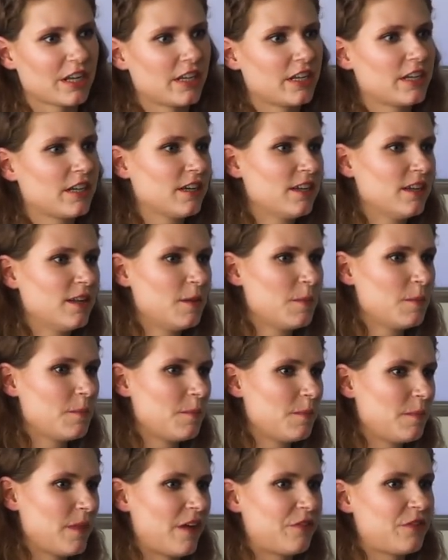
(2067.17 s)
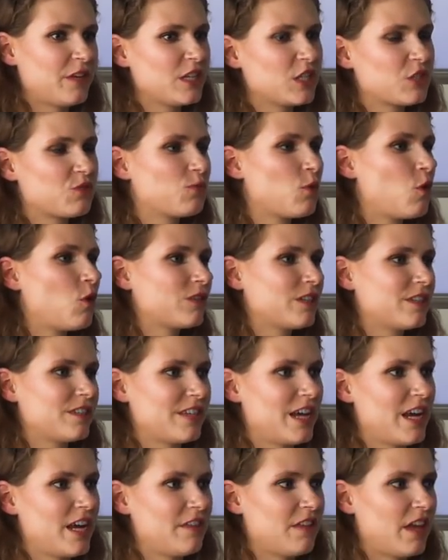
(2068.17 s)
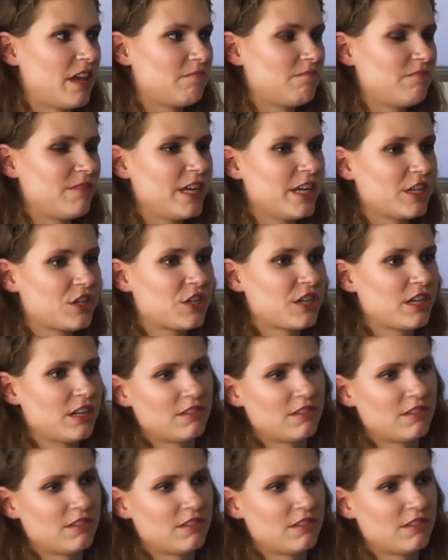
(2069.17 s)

Like, I think it's wrong to say that ish,